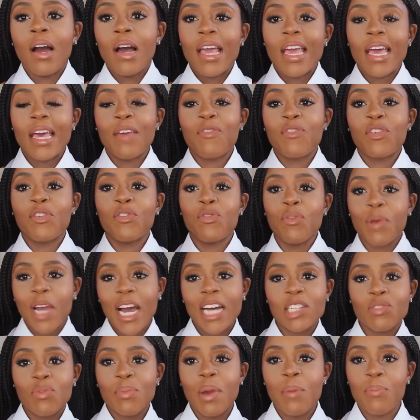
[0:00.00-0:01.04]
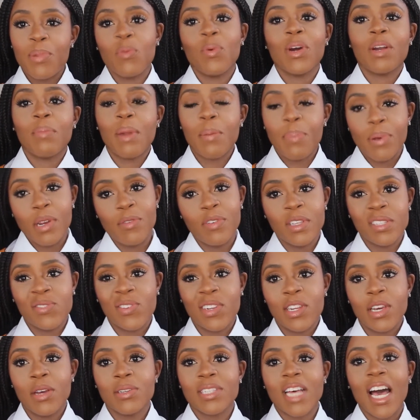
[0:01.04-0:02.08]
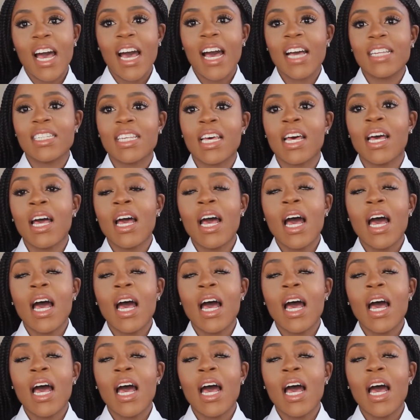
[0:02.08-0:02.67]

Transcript: if you guys remember one of my previous videos I had